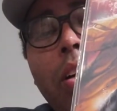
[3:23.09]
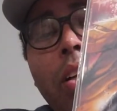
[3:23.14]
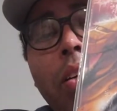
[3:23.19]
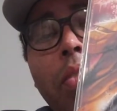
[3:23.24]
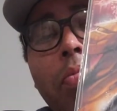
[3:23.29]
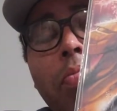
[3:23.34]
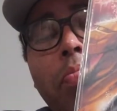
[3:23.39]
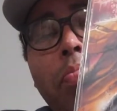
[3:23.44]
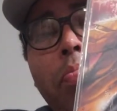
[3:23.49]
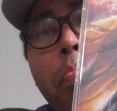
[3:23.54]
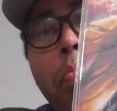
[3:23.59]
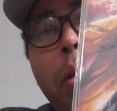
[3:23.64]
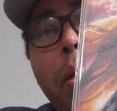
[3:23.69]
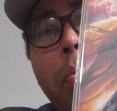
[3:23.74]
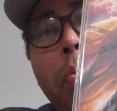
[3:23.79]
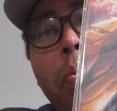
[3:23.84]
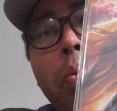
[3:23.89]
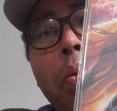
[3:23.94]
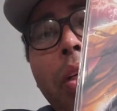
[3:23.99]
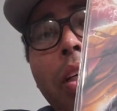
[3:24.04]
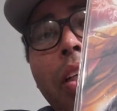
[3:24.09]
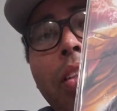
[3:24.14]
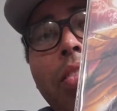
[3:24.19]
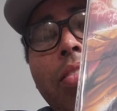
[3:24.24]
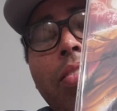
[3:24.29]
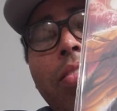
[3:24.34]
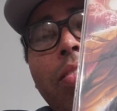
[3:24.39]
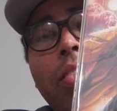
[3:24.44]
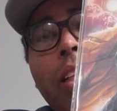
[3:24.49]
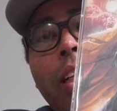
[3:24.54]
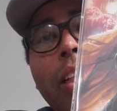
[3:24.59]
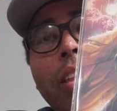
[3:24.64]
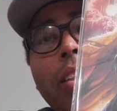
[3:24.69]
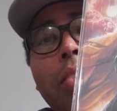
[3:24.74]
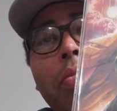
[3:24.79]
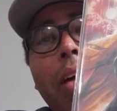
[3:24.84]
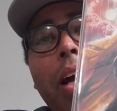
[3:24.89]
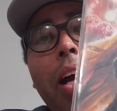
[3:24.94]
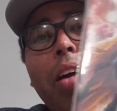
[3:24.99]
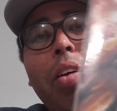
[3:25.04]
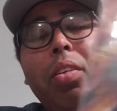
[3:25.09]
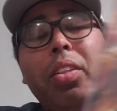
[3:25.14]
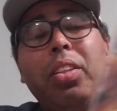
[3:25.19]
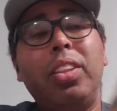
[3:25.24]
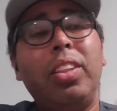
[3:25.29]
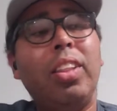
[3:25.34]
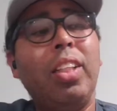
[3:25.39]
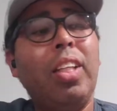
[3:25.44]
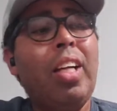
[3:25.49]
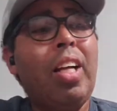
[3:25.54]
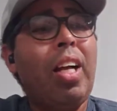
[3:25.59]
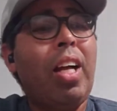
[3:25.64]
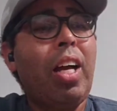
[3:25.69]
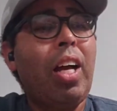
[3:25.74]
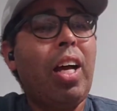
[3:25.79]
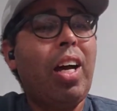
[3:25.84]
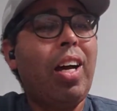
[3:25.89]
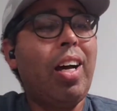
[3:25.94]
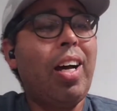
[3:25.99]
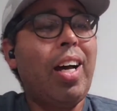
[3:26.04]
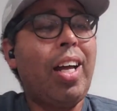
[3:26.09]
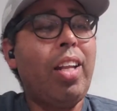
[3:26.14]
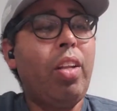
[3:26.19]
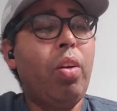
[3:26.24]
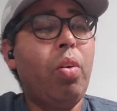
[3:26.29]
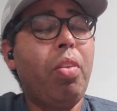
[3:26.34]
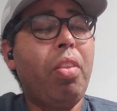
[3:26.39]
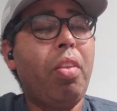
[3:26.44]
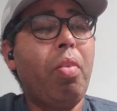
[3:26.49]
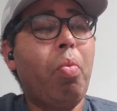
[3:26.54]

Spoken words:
of people get, I guess, a virus. I know the